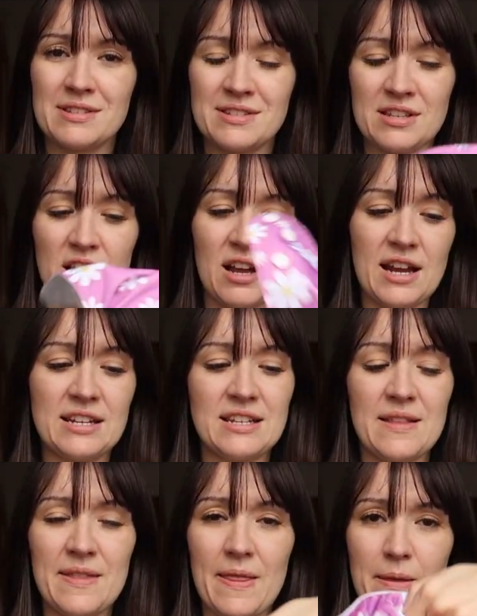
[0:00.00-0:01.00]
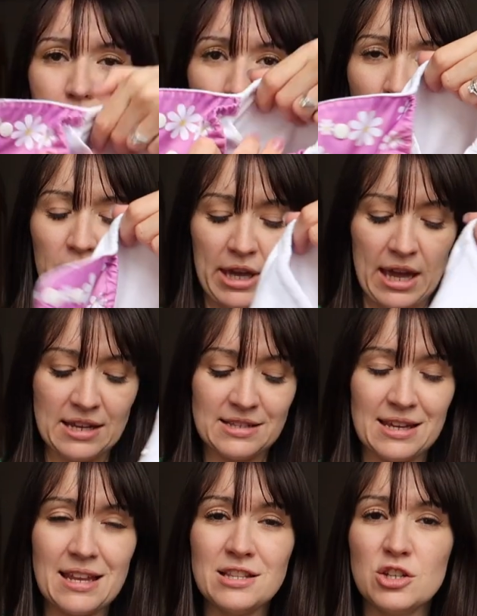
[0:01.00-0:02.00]
side and then the
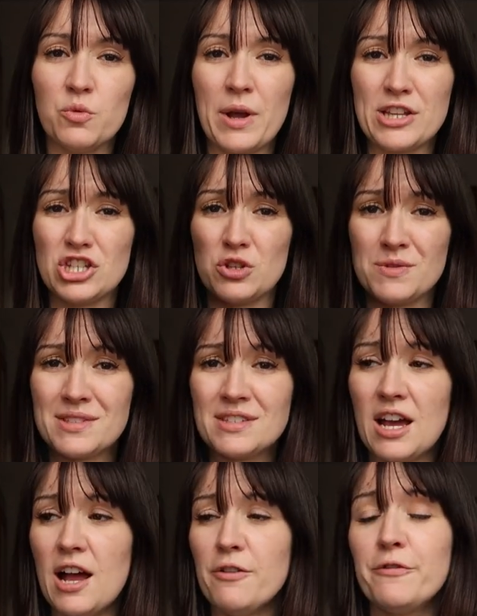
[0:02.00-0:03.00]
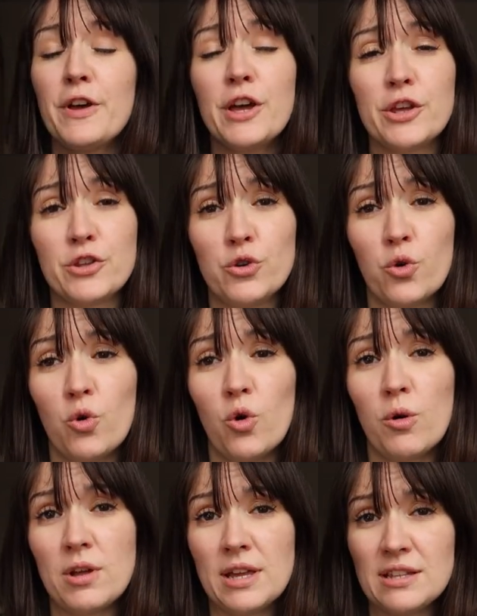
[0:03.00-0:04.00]
pocket into which you stuff
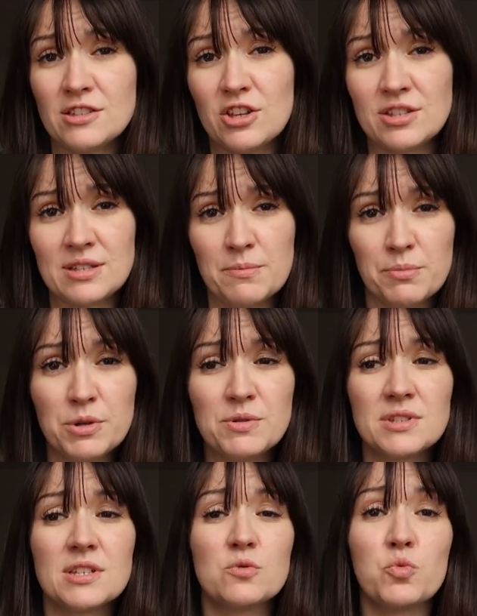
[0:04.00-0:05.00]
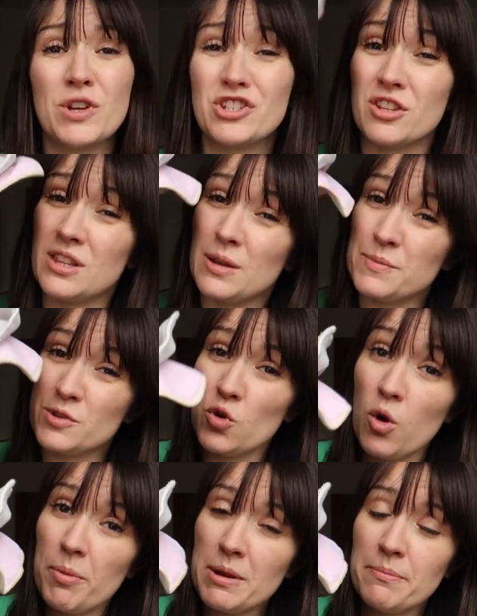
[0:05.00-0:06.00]
your inserts and boosters, which are the
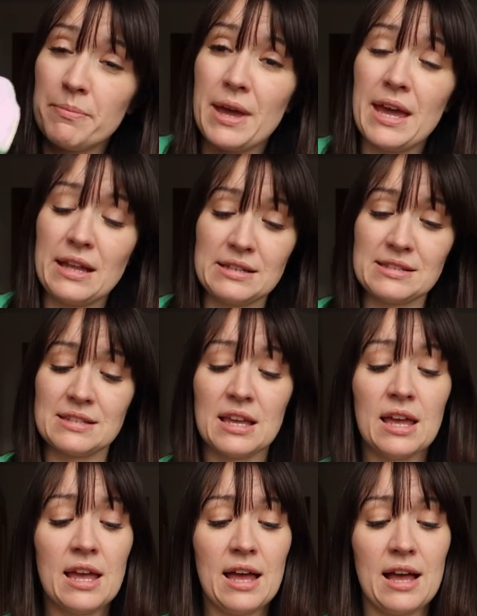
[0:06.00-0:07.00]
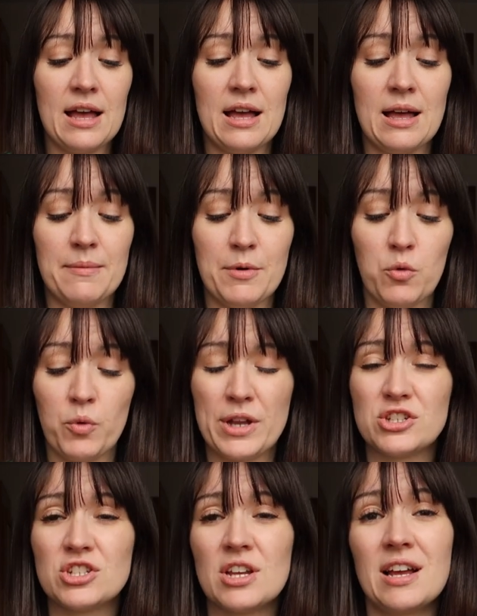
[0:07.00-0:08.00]
absorbent bits,
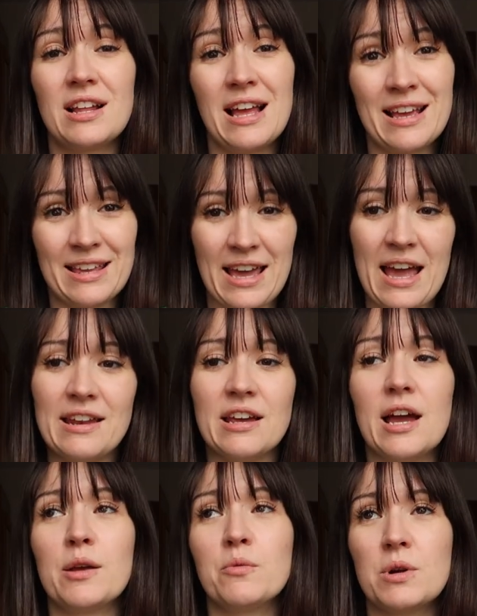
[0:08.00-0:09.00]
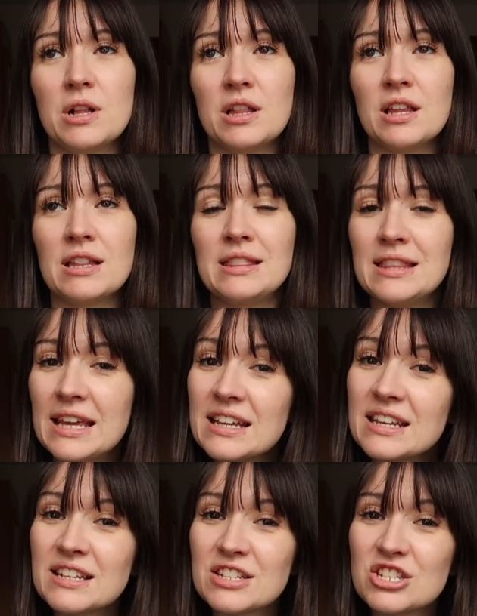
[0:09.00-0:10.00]
which again I will
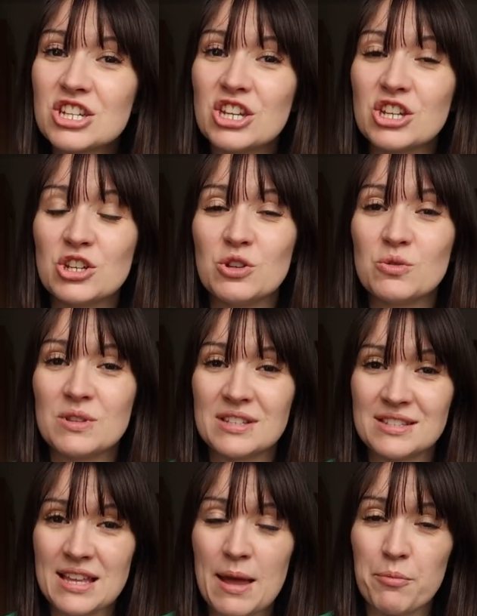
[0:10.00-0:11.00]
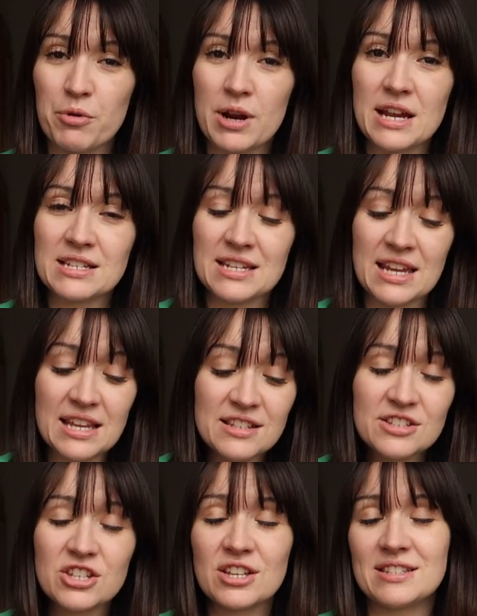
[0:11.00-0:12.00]
link to the separate
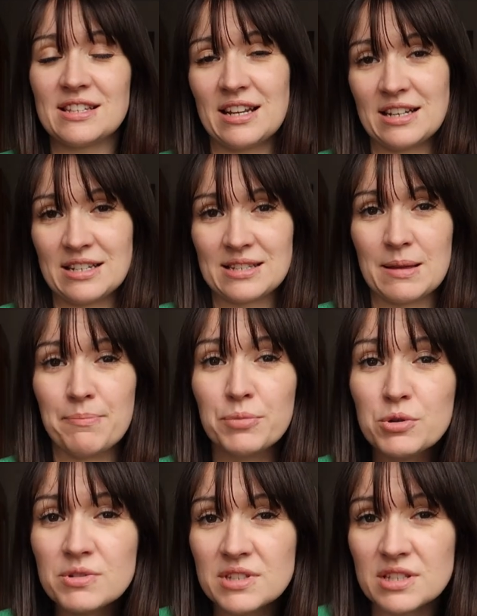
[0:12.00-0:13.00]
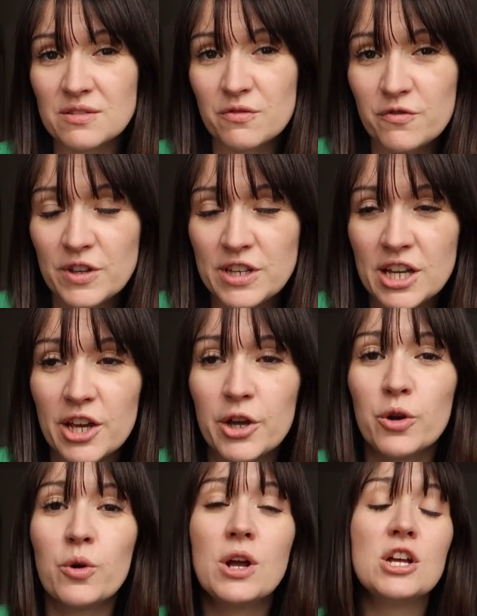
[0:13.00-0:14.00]
inserts, liners and boosters
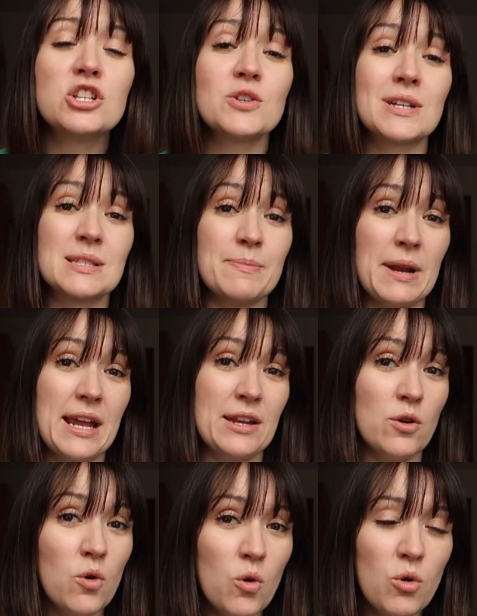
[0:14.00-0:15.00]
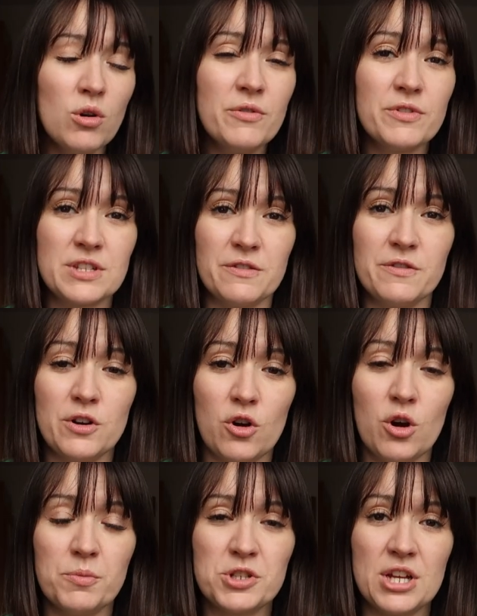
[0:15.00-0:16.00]
video to explain all of the different
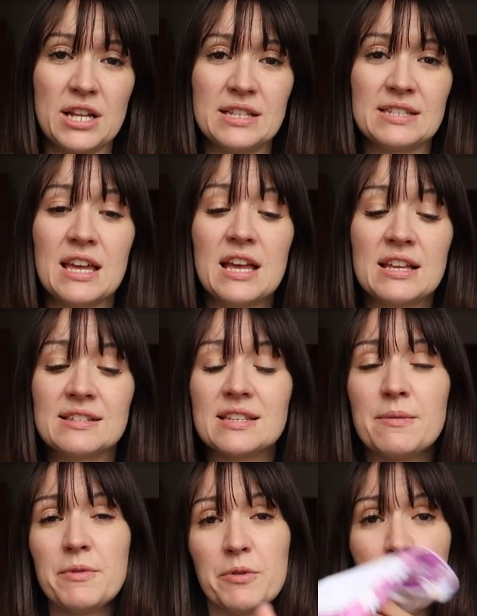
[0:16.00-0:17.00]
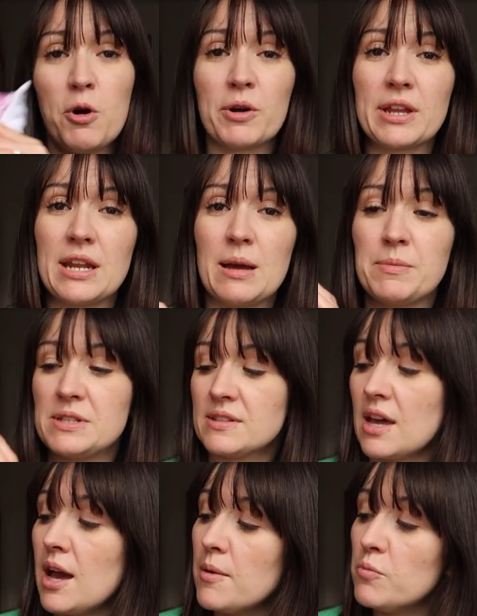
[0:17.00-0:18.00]
options. Some of the pocket nappies
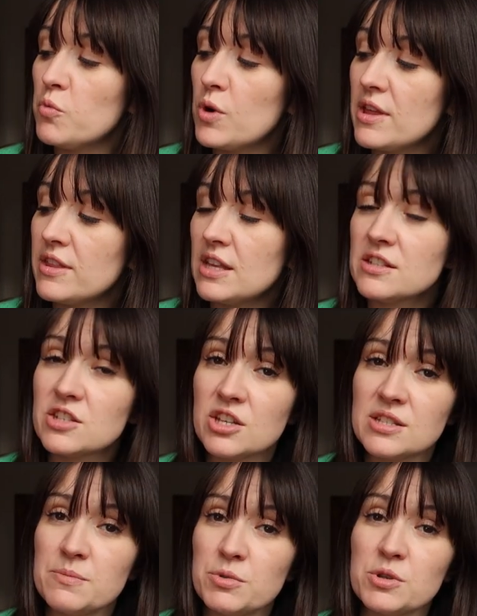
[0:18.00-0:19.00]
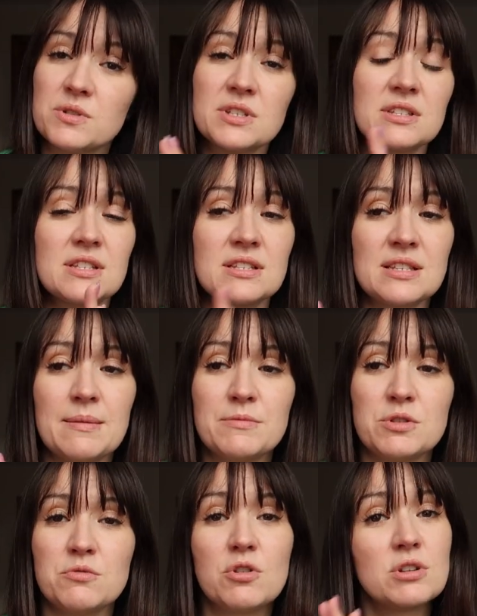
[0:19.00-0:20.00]
come with inserts and boosters, some
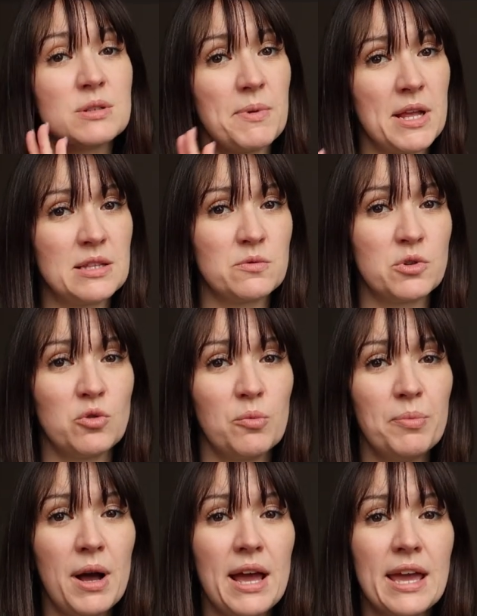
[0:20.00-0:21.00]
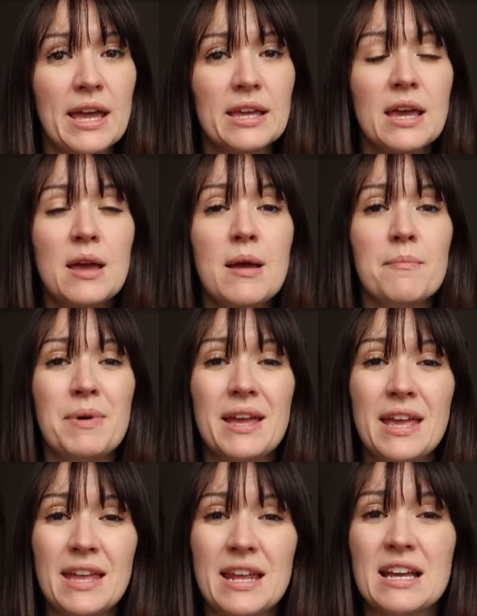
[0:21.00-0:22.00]
do not, depends what you're buying, but
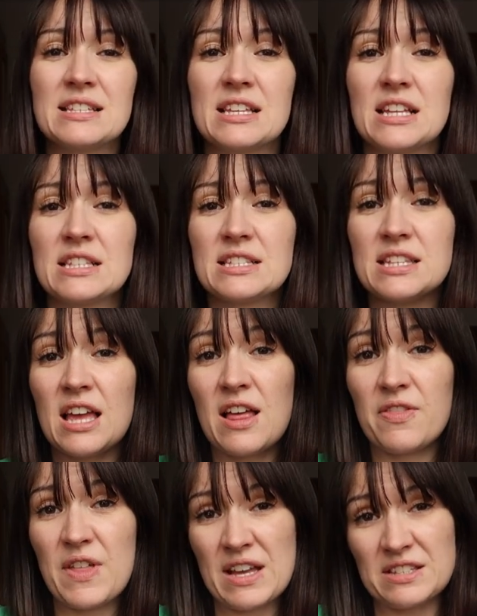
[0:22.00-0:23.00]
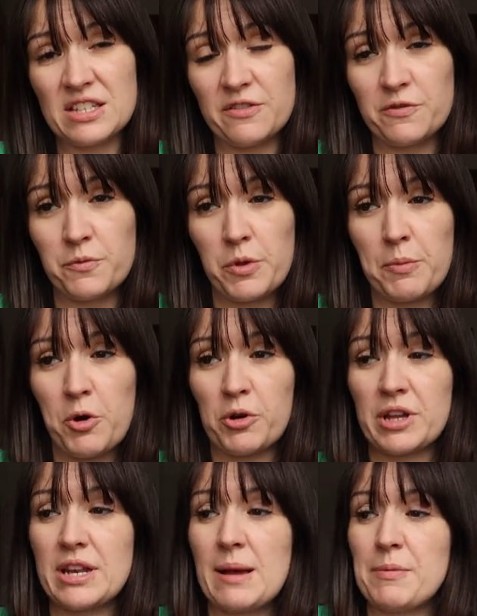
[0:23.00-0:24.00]
in essence that's the difference with the
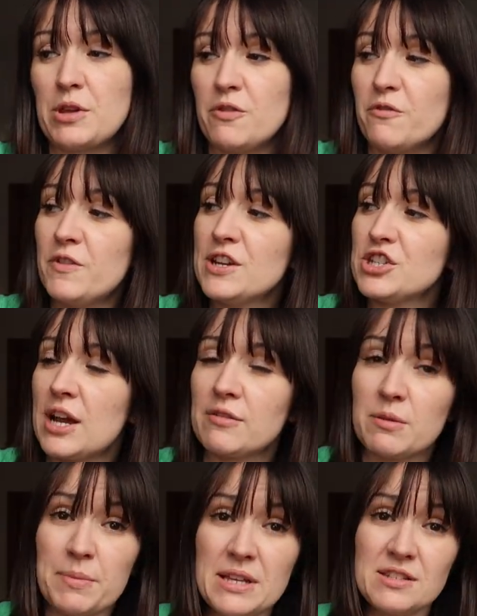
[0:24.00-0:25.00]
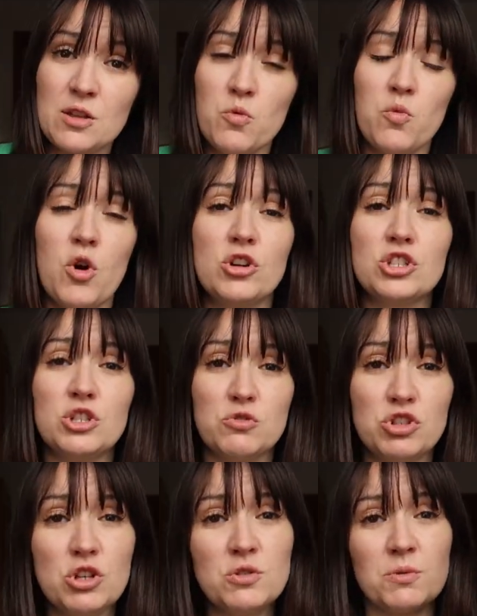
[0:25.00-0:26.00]
pocket nappy. You fish out the bits that you want,
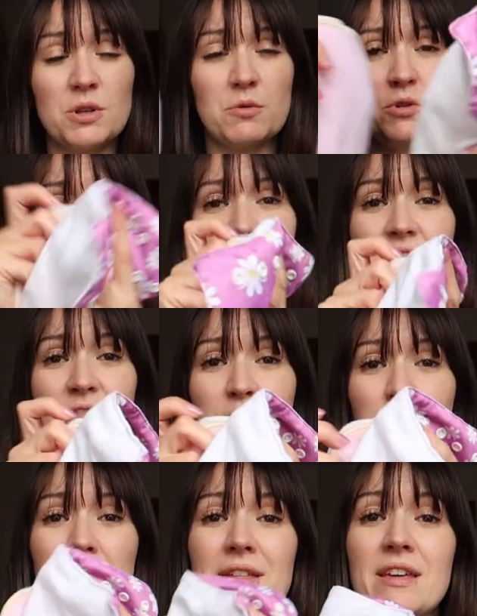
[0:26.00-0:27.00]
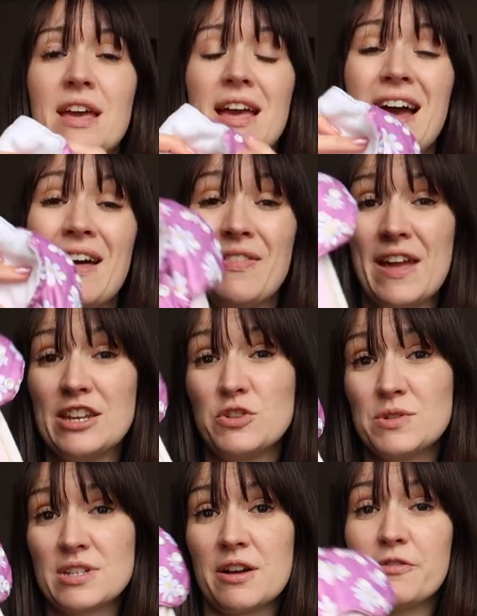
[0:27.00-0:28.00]
you choose what you want to stuff it with, and then
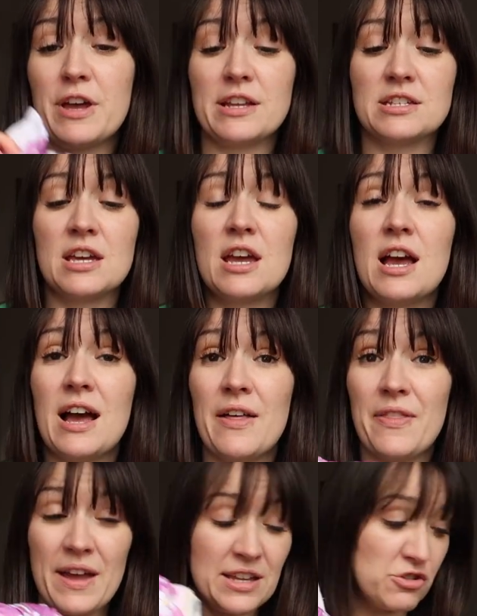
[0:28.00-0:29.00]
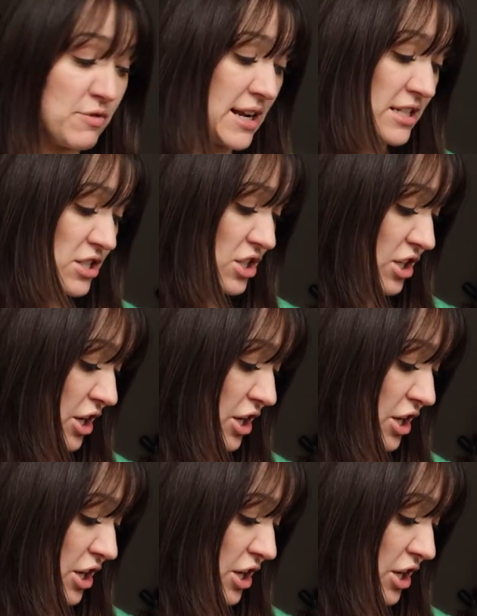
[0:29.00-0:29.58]
you stuff it, and that is ready to